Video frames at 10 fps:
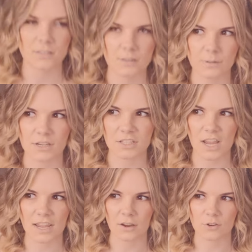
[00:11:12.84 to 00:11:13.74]
So I'm gonna
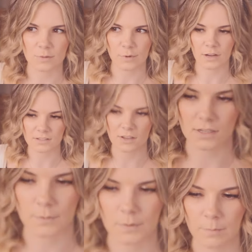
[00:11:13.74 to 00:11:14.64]
take out Jim. Kind of sounds
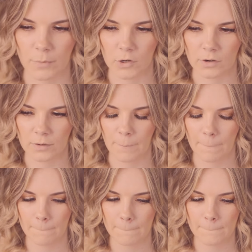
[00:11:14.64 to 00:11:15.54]
like I'm gonna murder him.
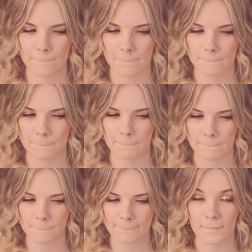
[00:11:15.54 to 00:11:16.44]

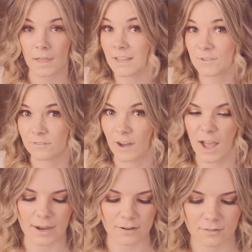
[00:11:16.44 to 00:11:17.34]
That's
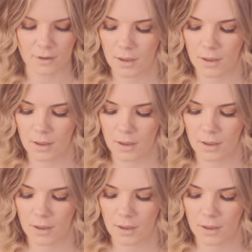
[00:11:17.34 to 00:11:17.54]
fine.